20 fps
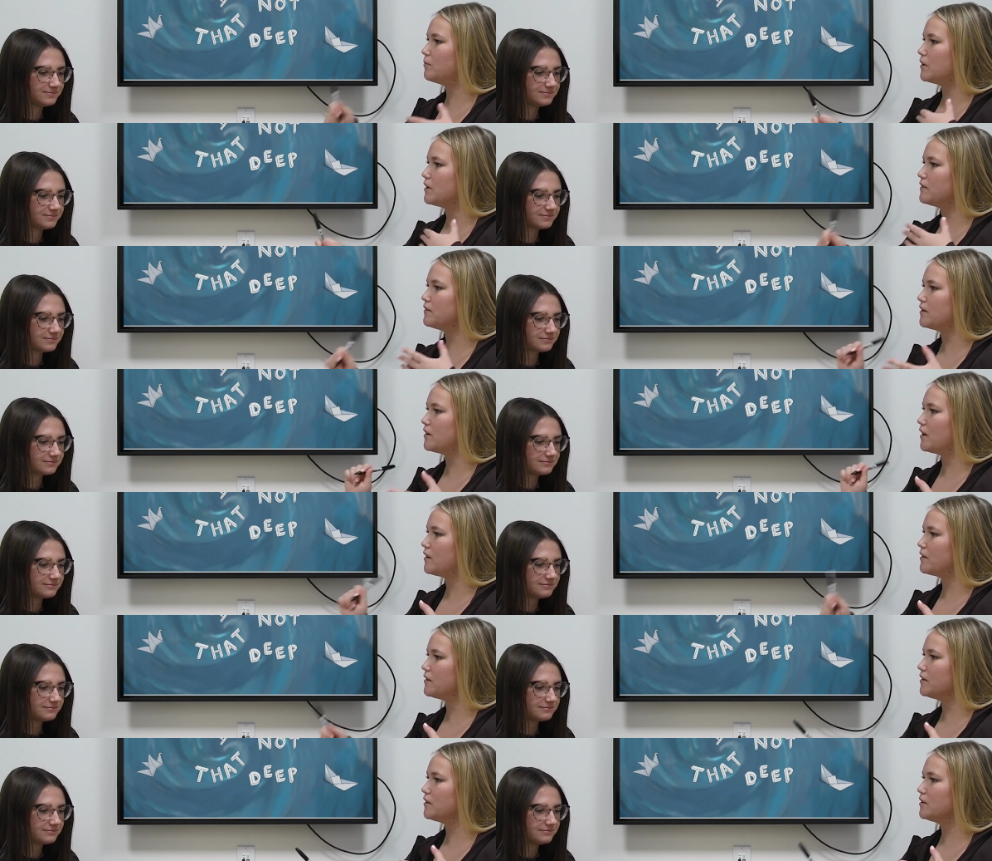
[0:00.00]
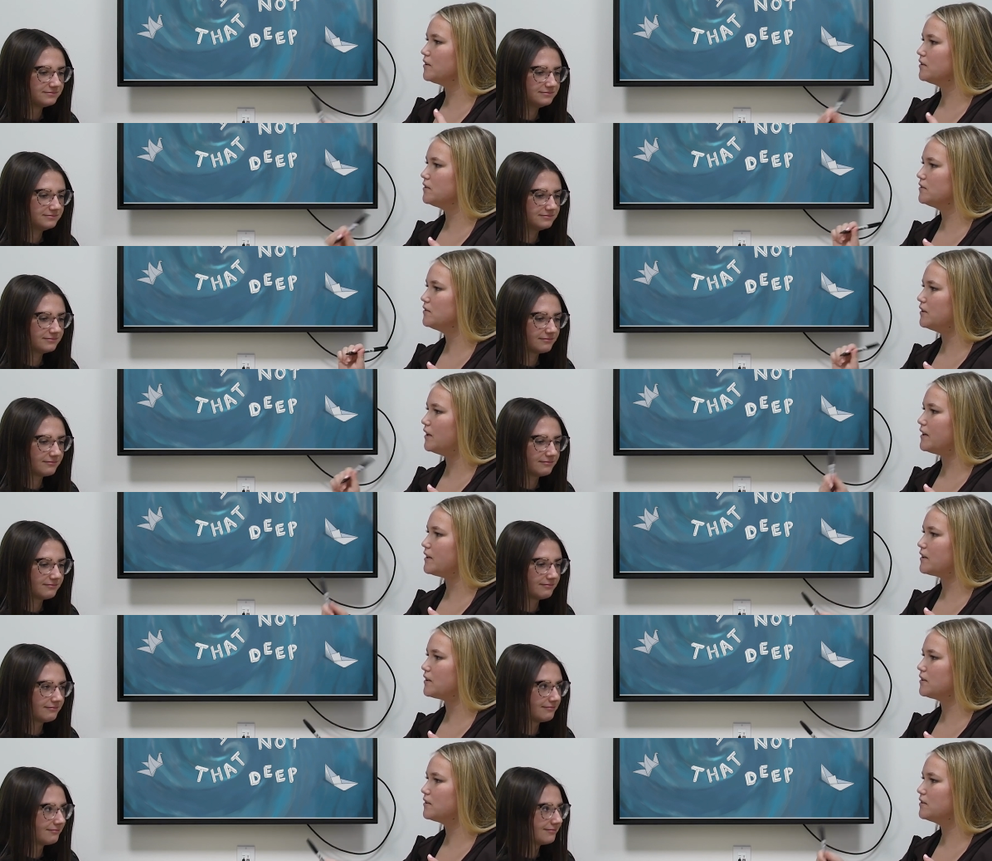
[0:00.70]
Speaker 1: one and the other?
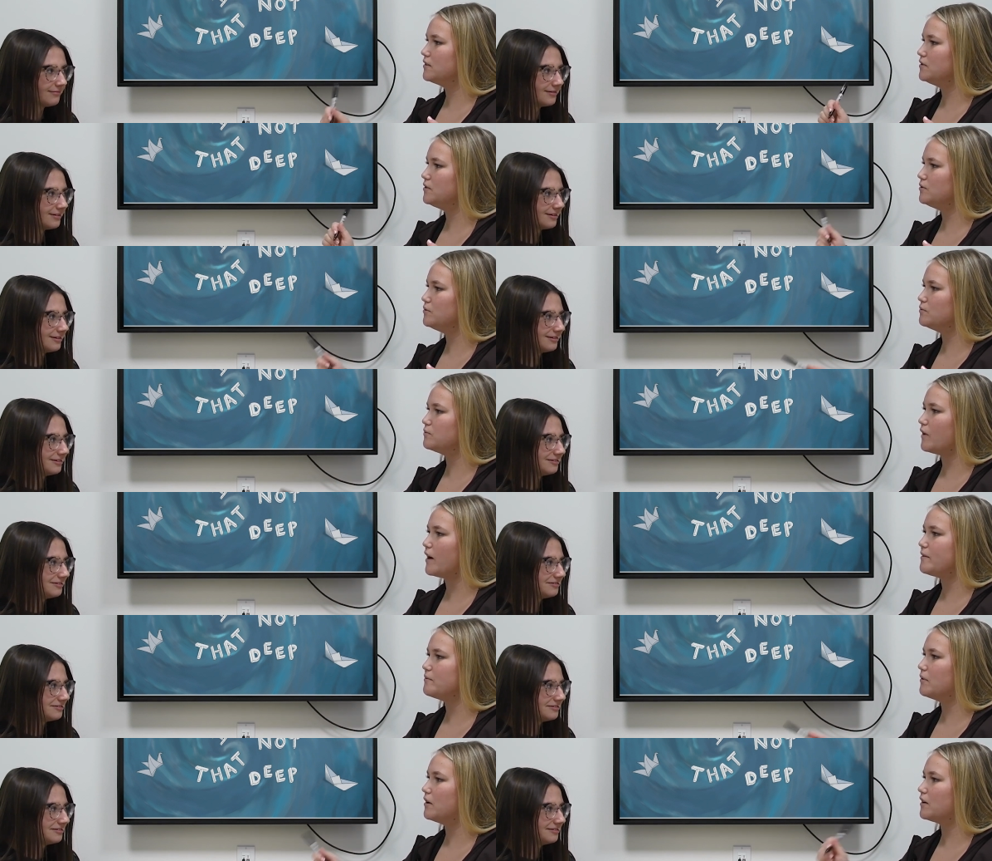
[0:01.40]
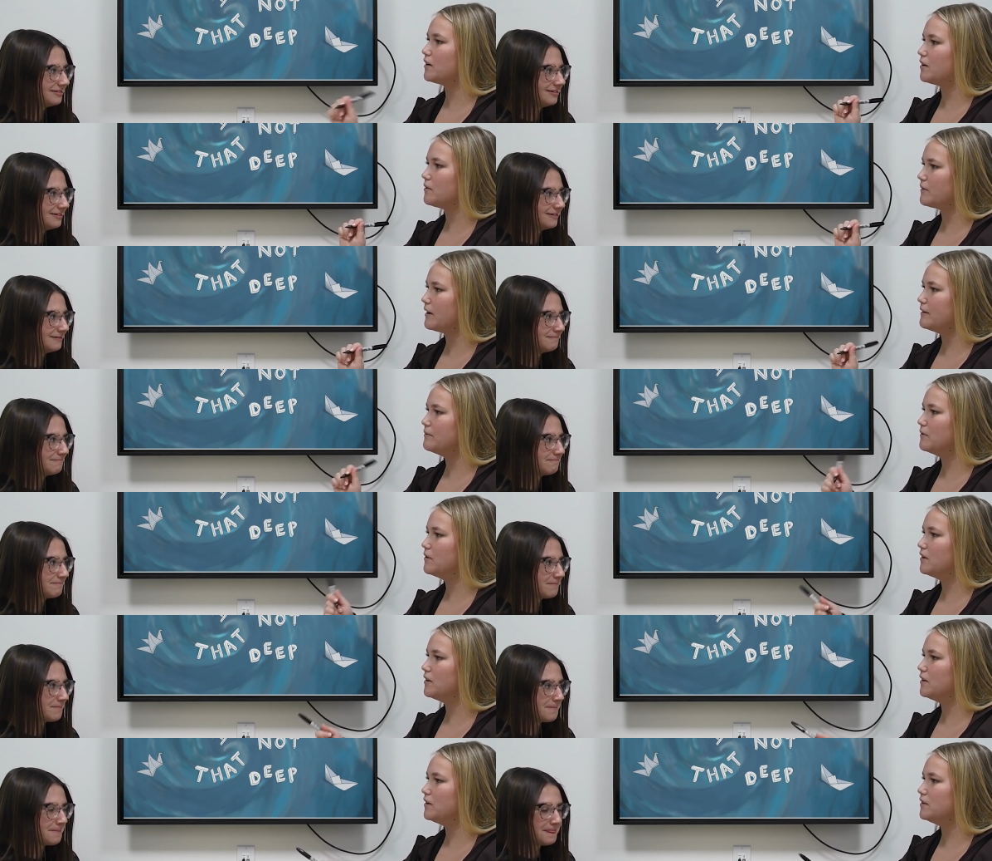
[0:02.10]
Like you write one, I'll write
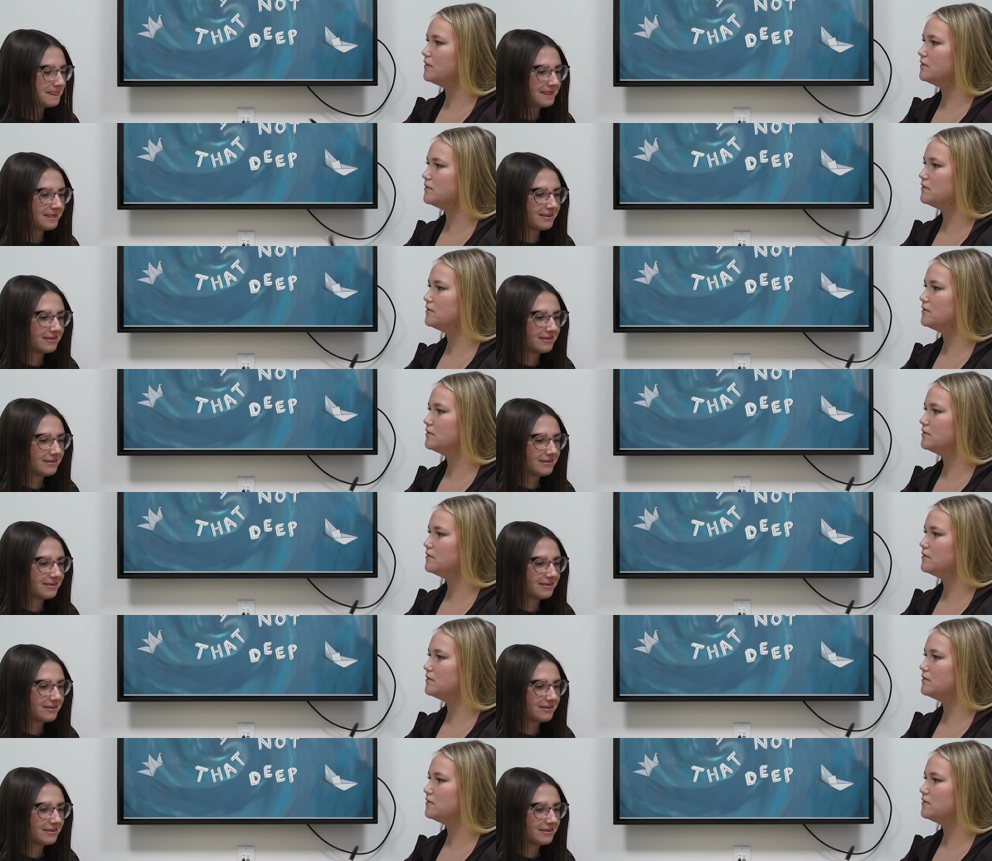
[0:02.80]
one.